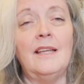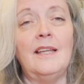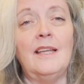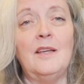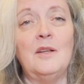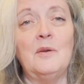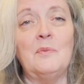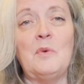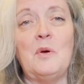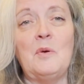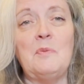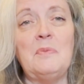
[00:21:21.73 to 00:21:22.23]

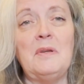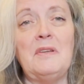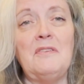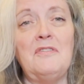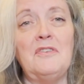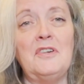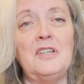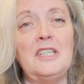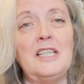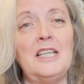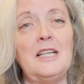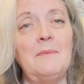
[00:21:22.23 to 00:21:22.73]
It won't be
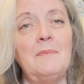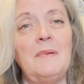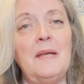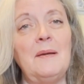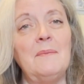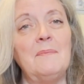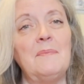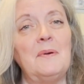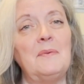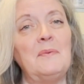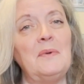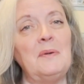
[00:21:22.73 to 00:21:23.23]
for a little
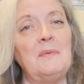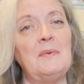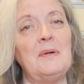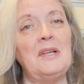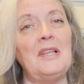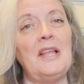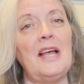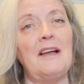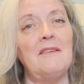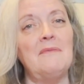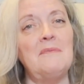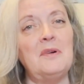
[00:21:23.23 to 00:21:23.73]
bit, but we
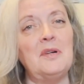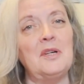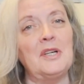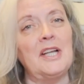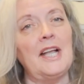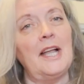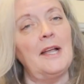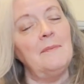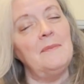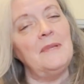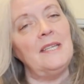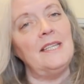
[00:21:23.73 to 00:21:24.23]
will have more
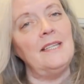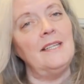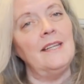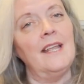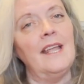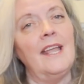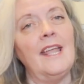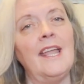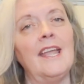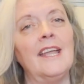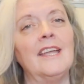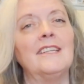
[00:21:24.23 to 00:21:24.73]
coming.
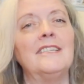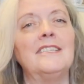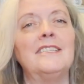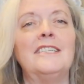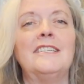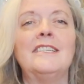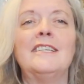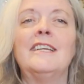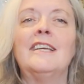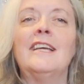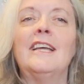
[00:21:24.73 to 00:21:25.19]
And